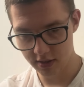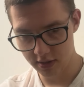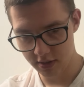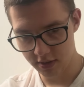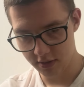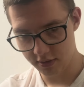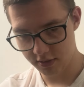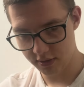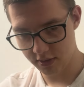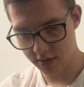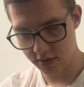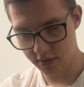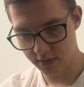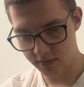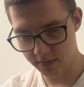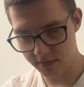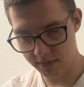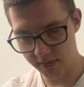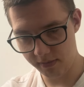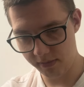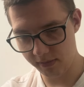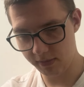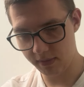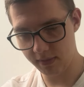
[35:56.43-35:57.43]
So,
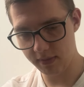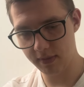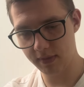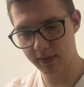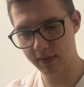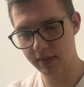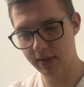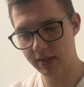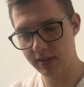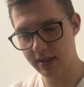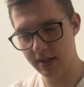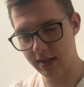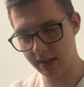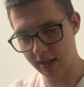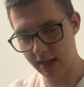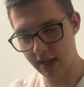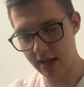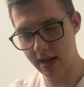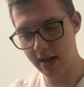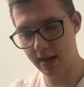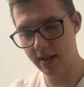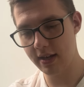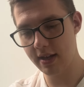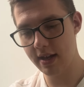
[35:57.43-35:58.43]

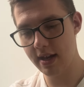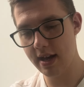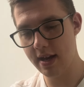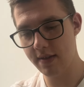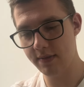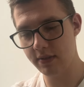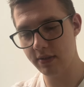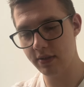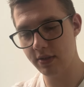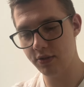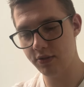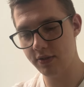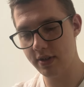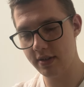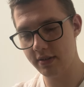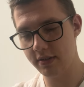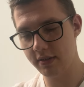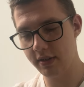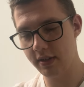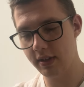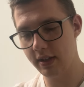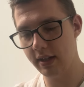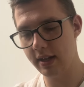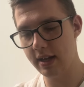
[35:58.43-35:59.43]
again, I have to do
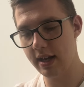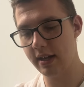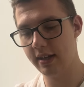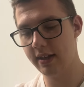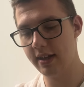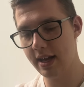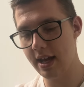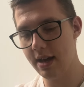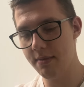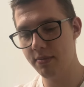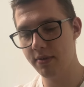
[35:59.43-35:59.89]
translating. I can't